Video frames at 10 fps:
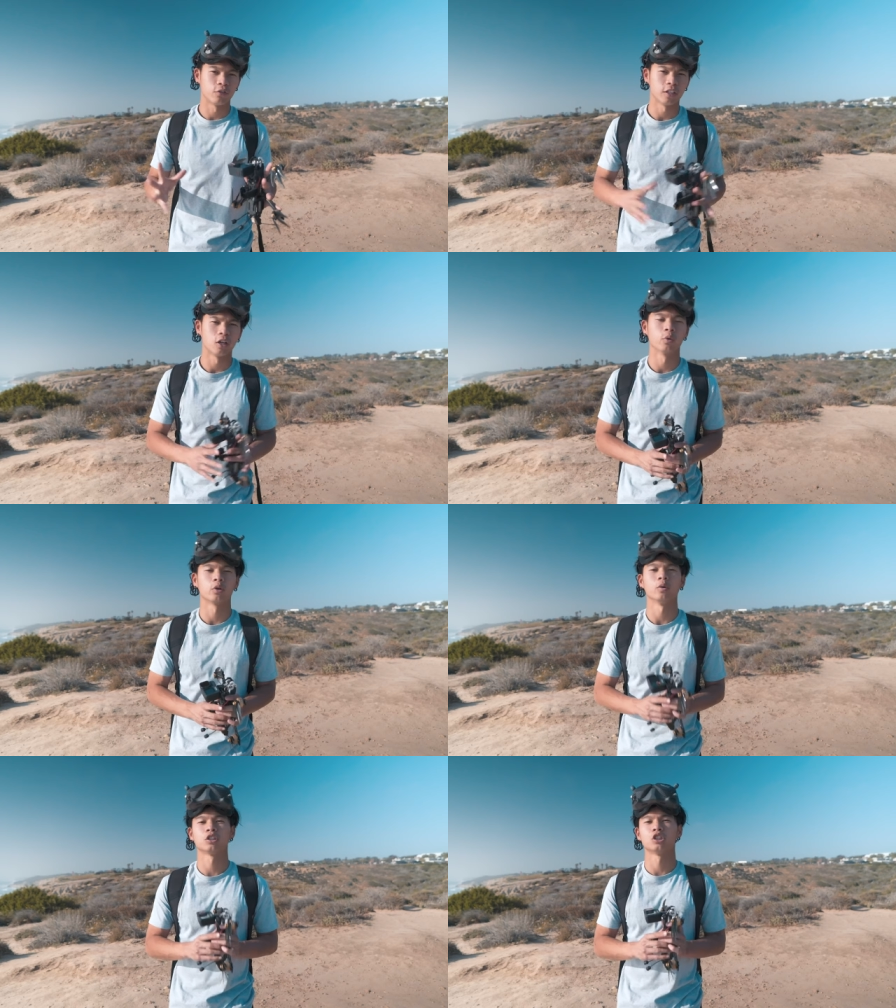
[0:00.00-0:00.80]
video, we're
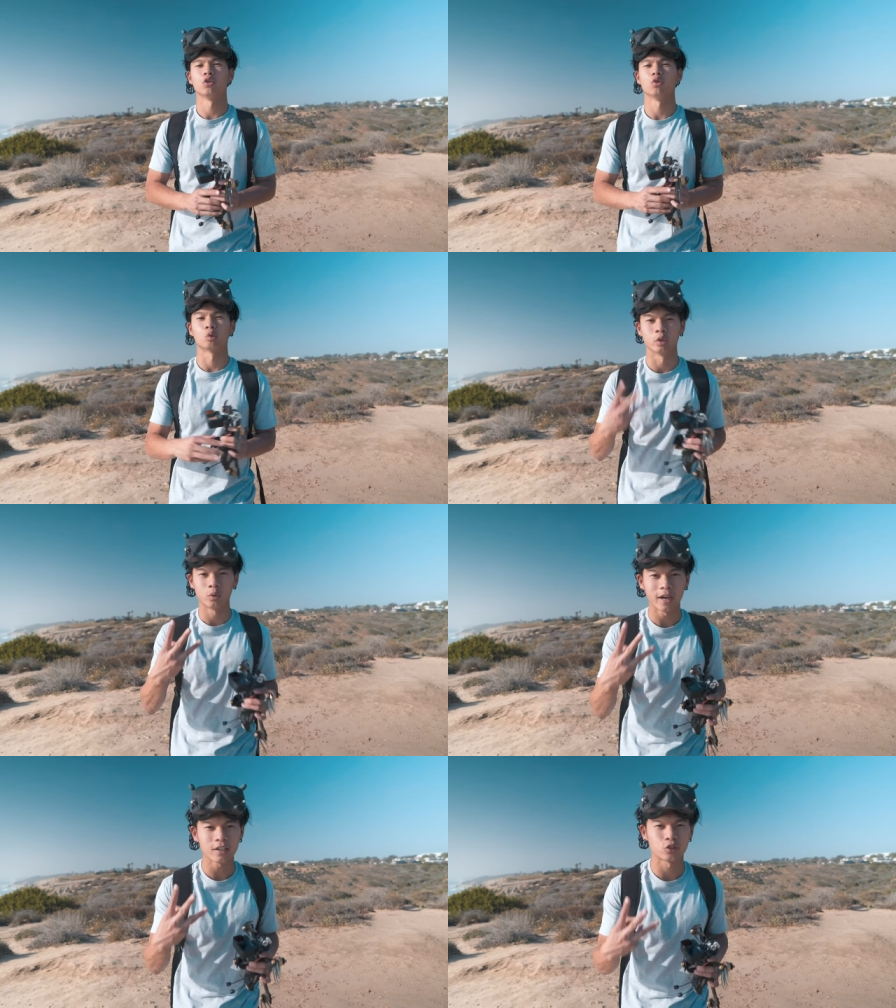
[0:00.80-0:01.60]
going to show you 3
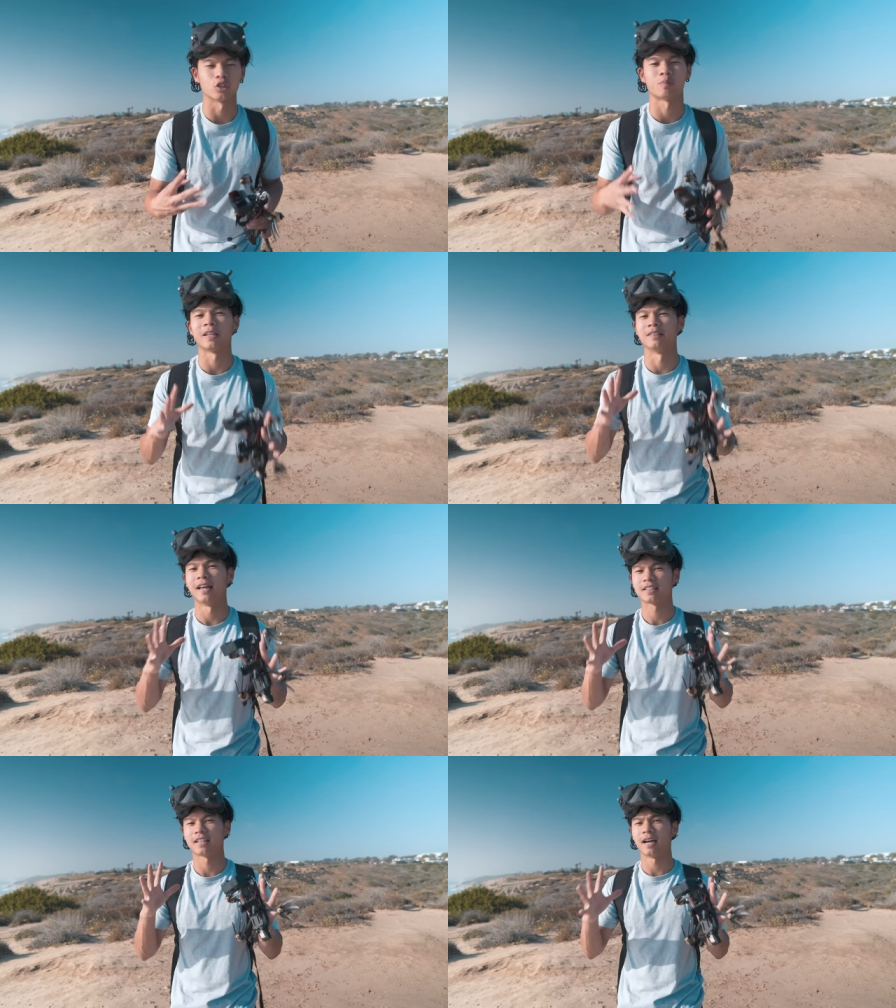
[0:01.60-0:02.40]
ways you can spend
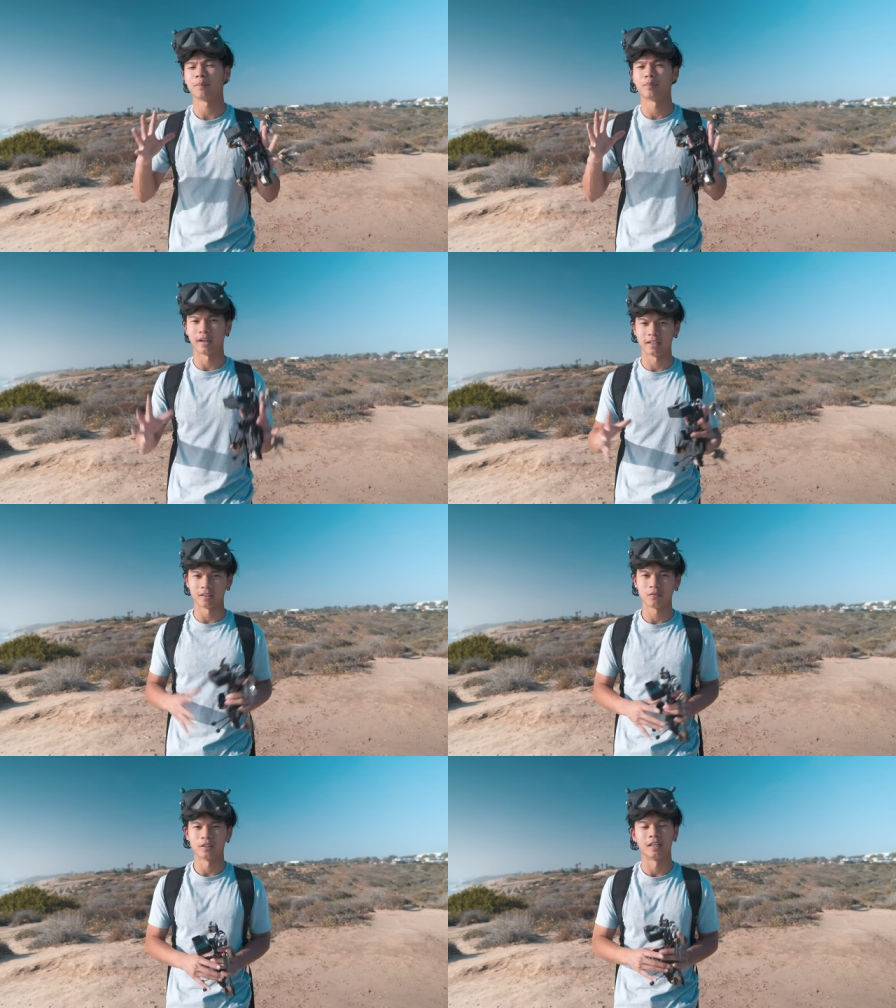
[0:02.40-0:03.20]
less time
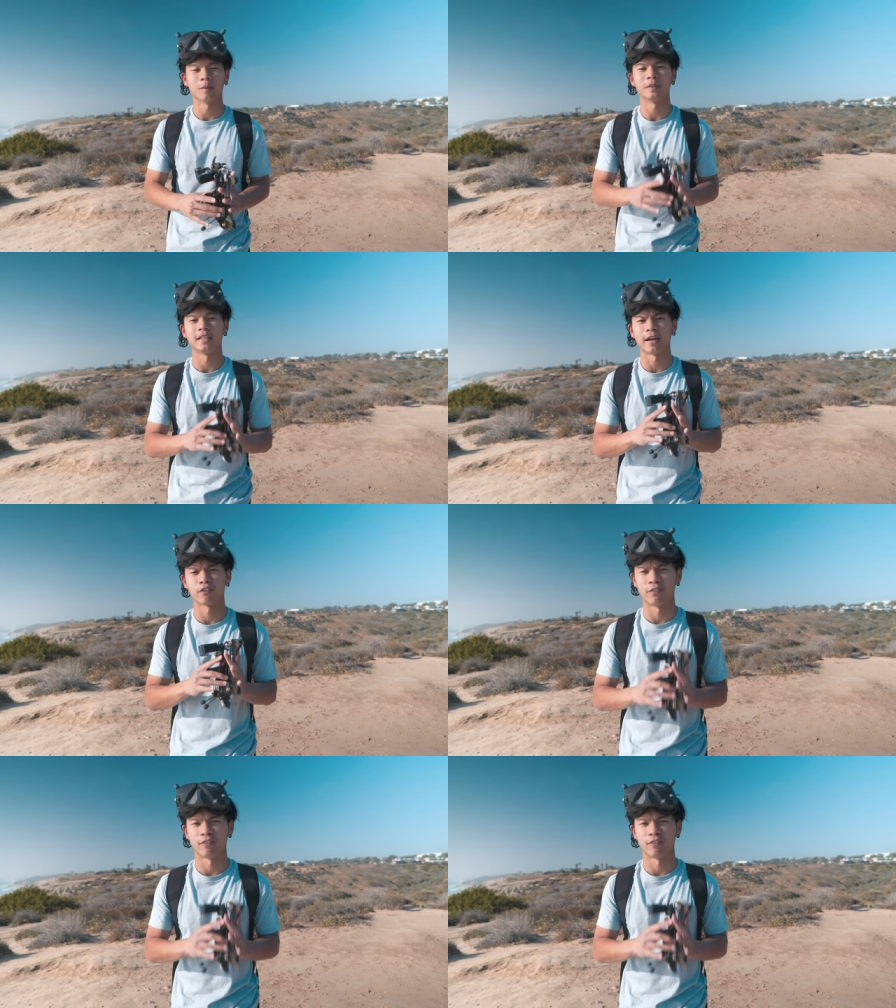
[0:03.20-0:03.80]
planning, get up in the air